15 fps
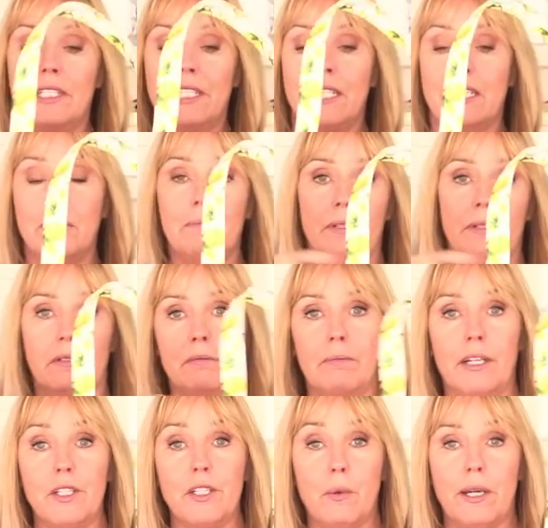deep
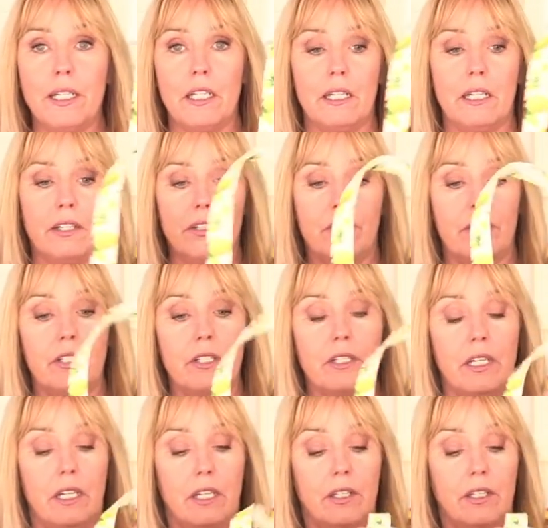by 20
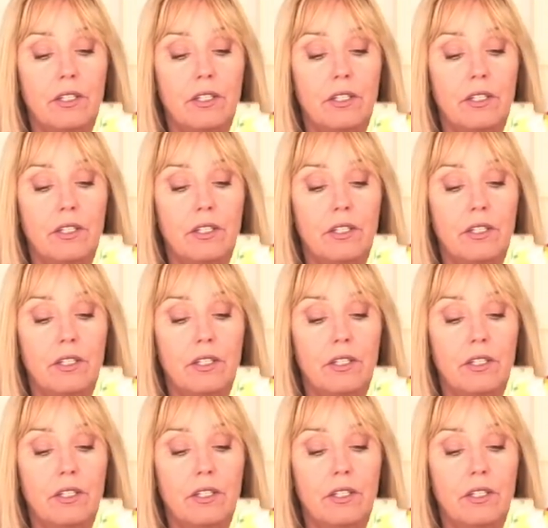inches.